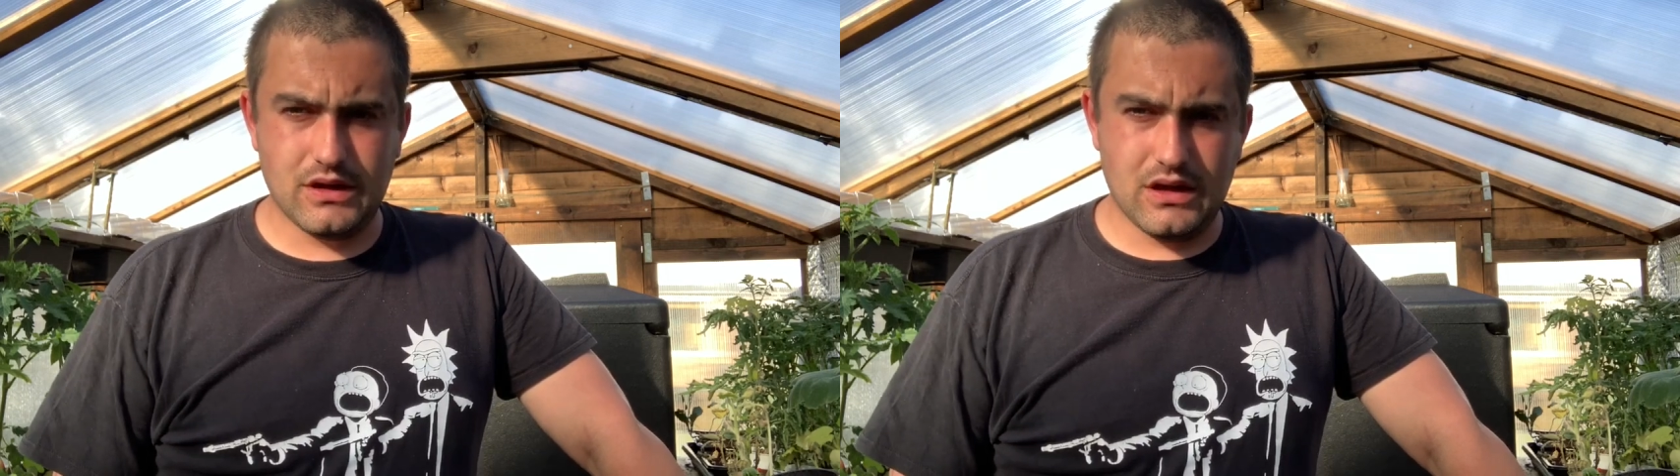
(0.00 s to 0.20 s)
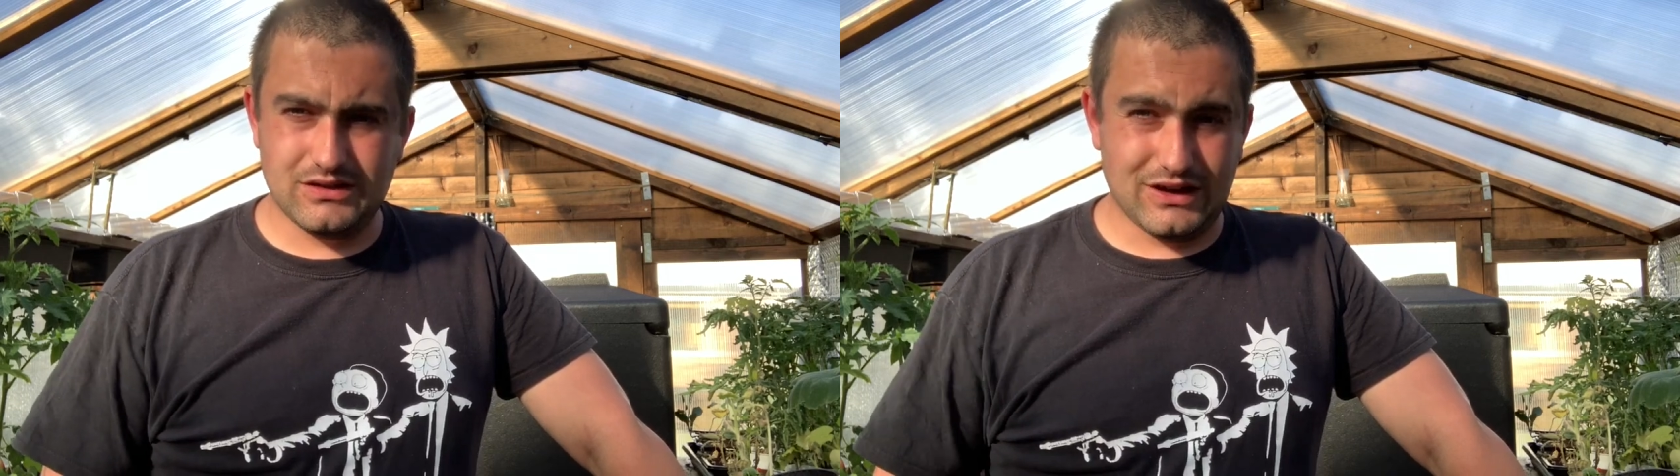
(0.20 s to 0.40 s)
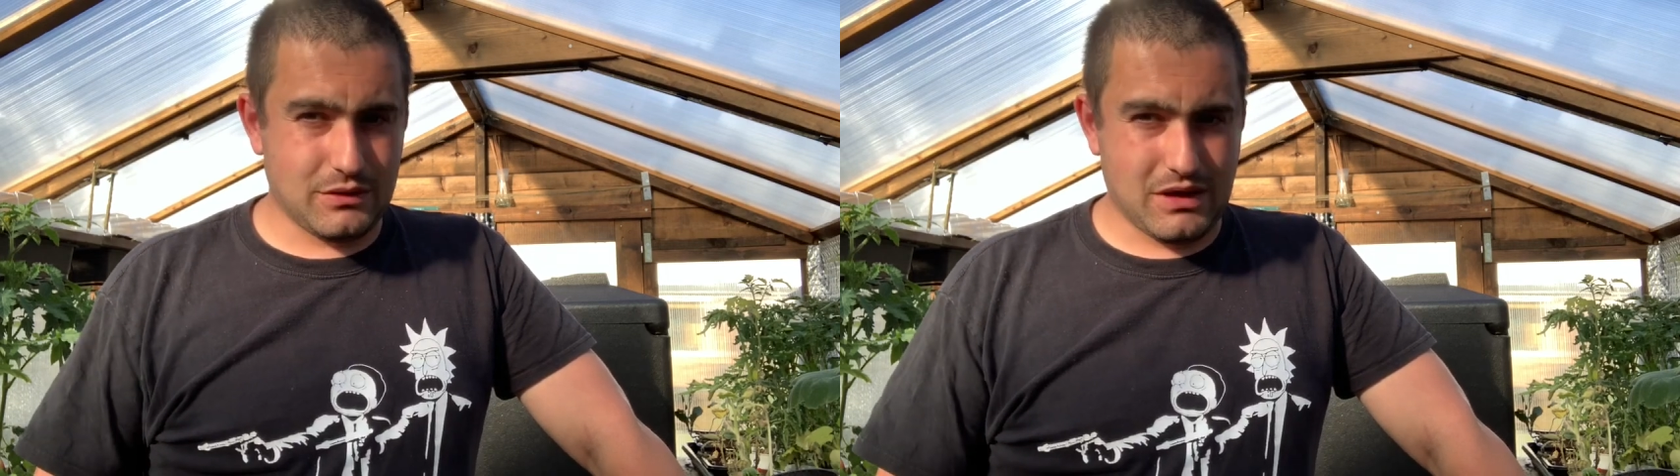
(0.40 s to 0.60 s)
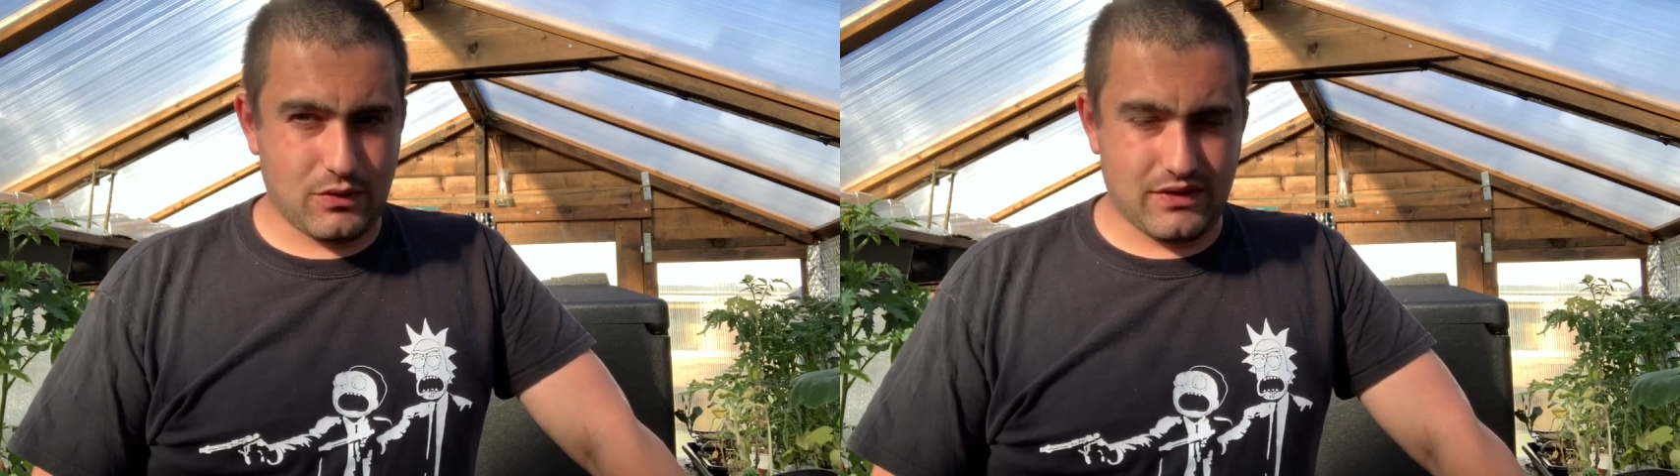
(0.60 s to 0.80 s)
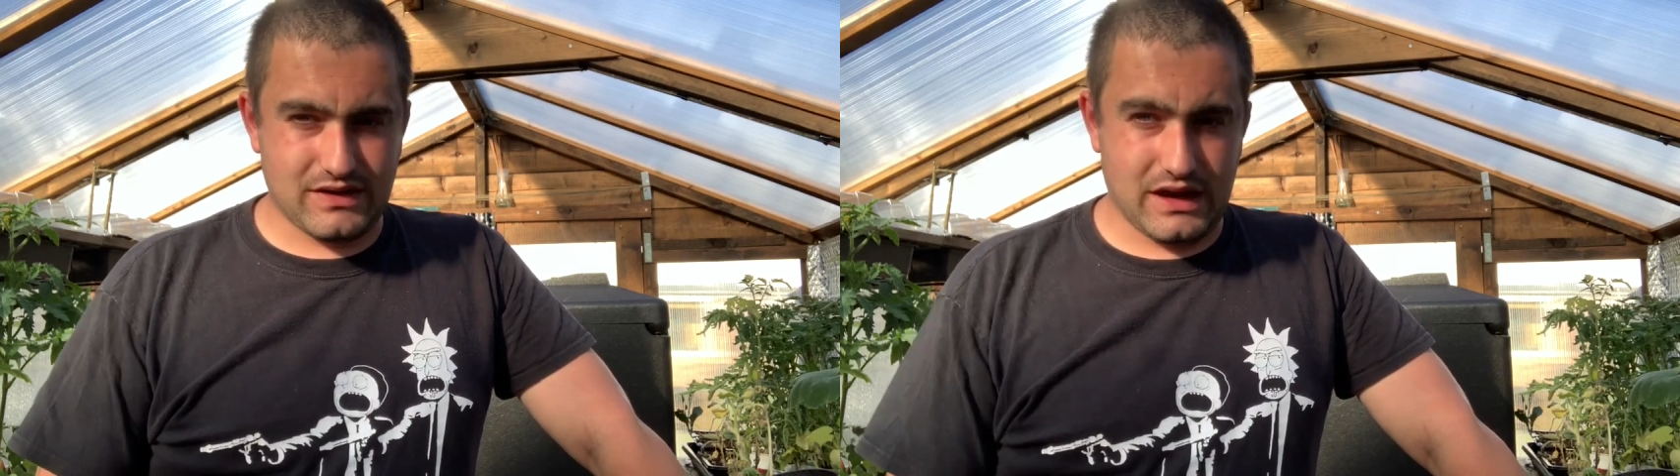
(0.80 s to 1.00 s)
It's only going to be a
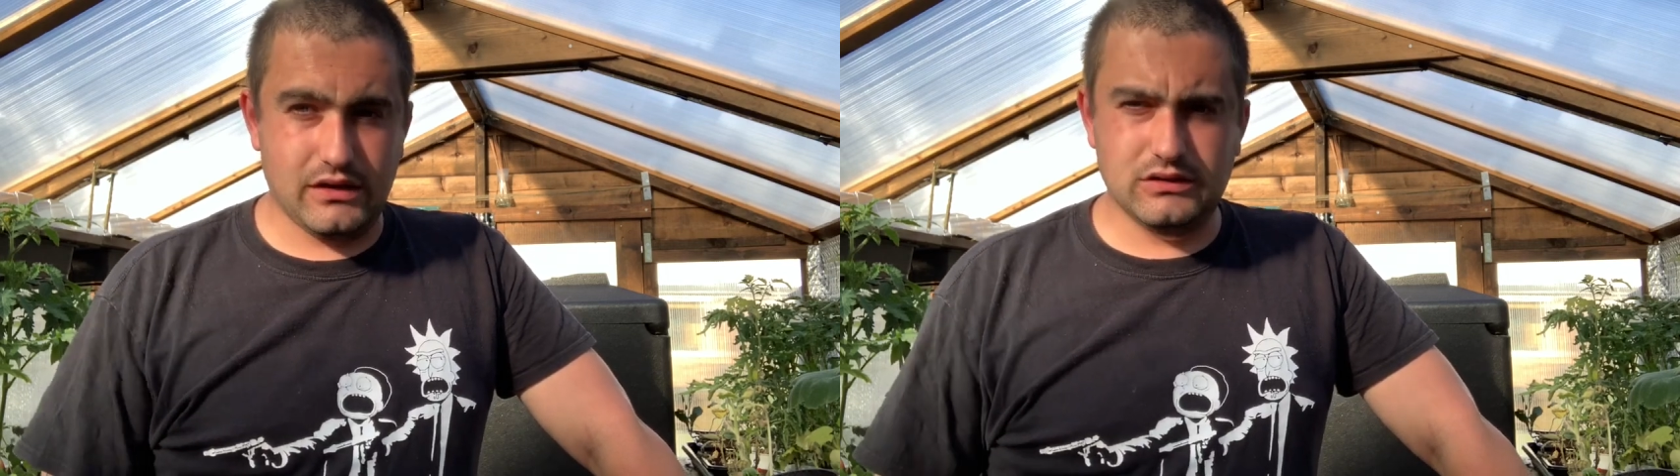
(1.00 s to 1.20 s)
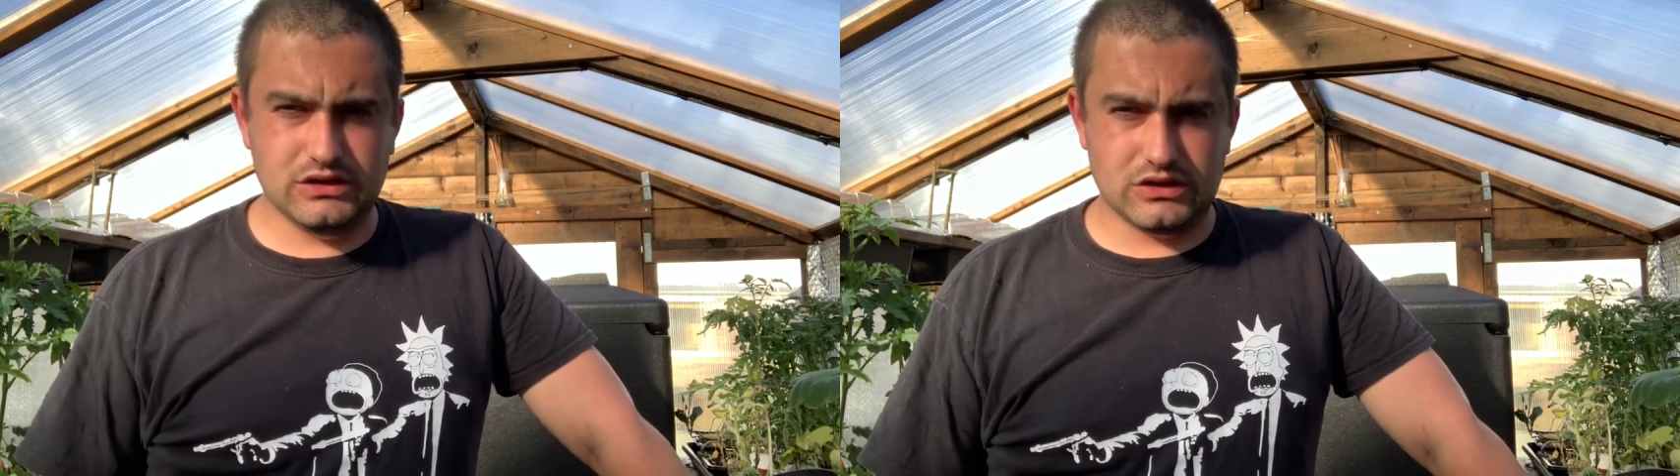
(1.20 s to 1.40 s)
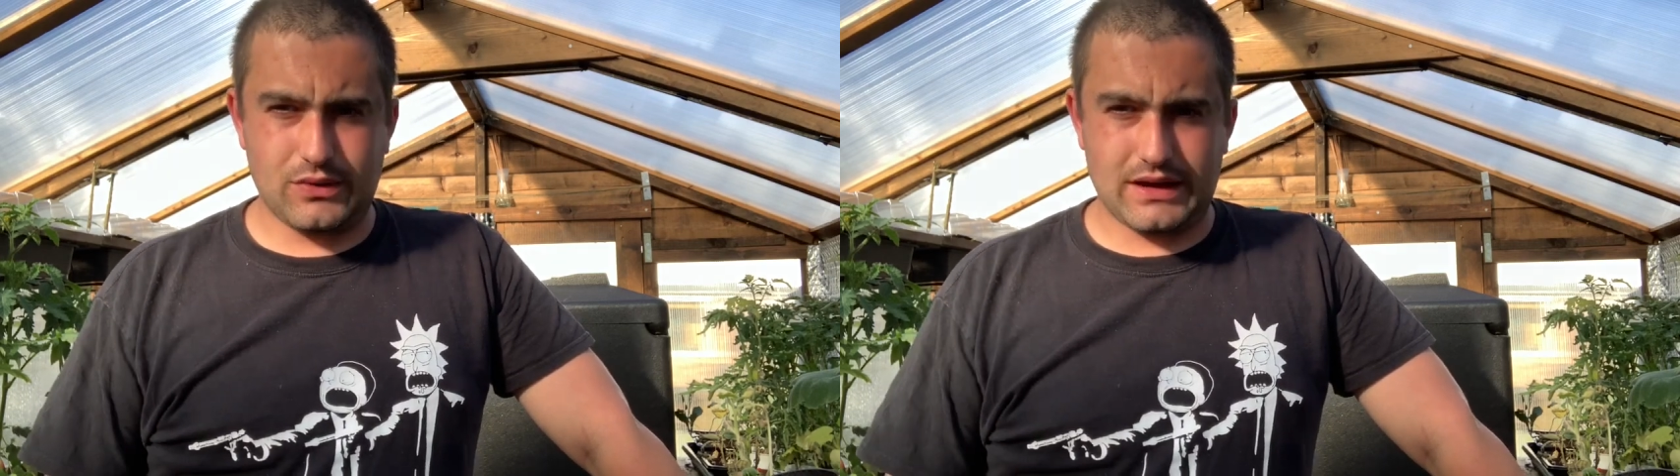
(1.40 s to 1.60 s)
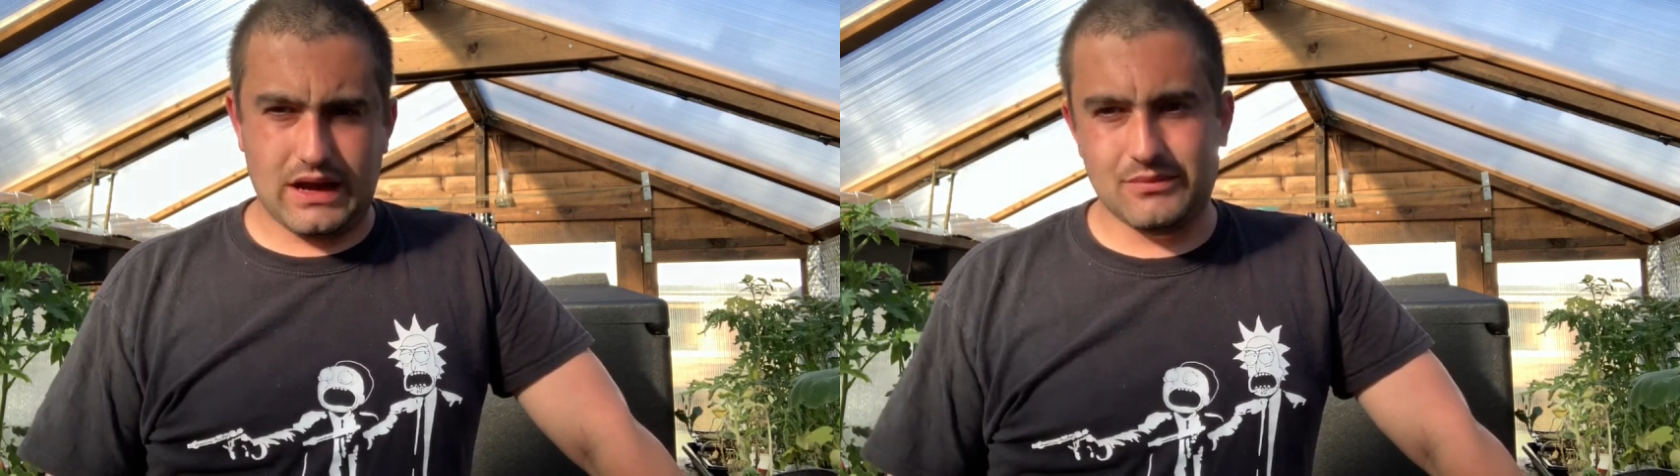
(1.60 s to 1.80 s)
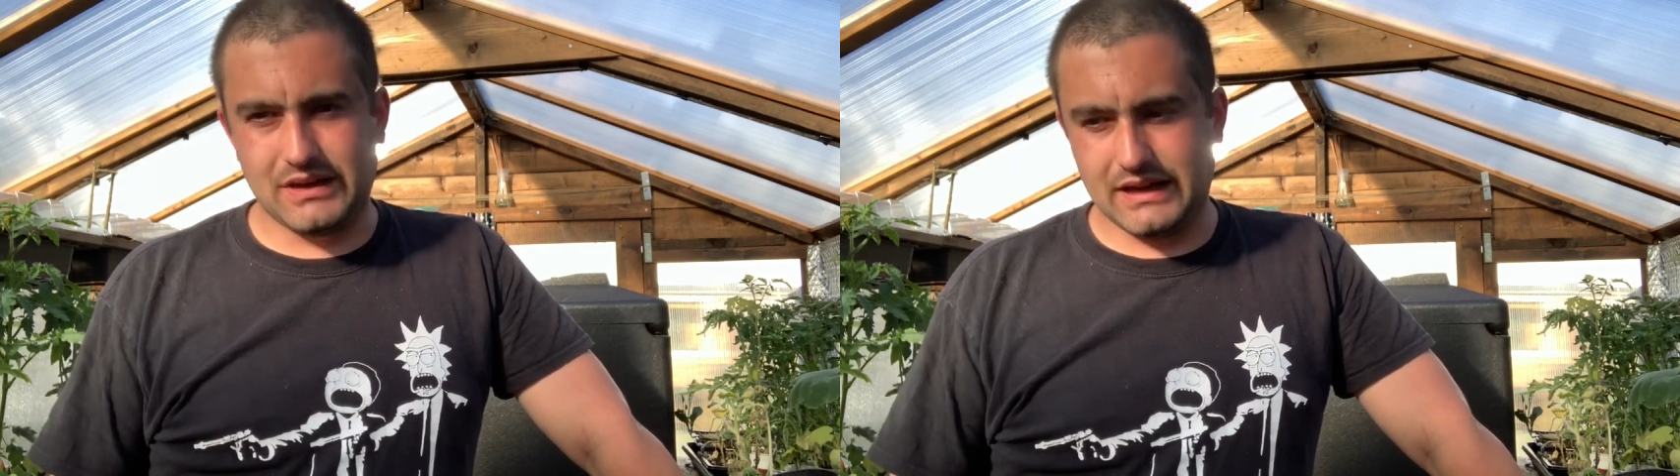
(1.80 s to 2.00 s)
quick video, just a quick
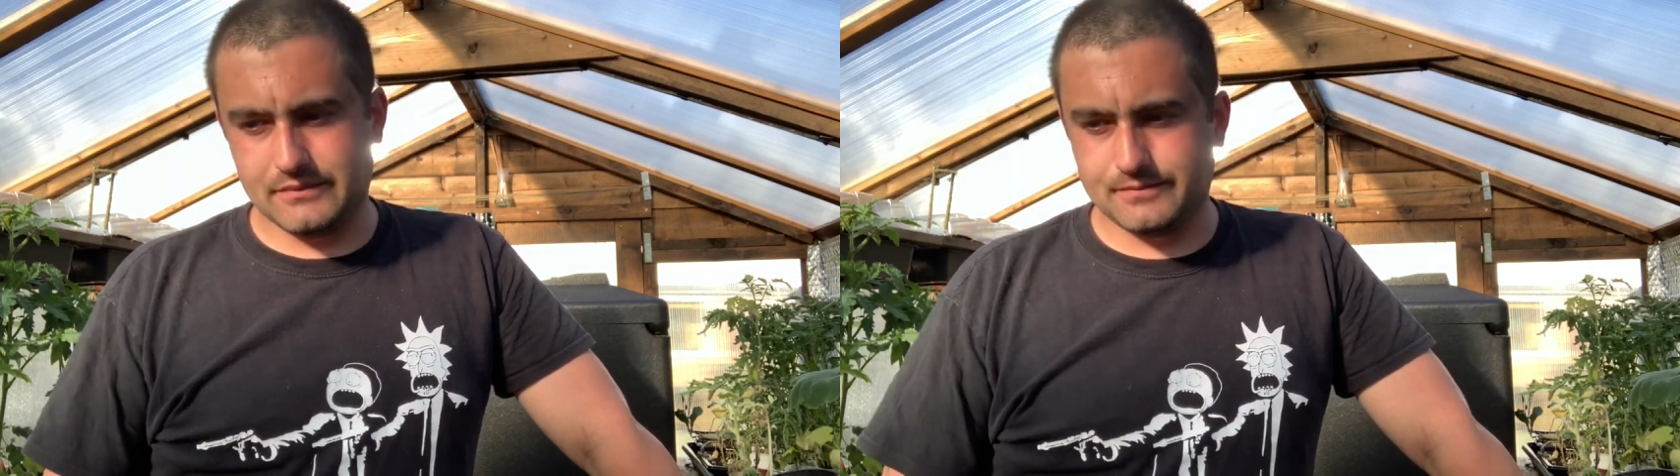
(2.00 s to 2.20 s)
update.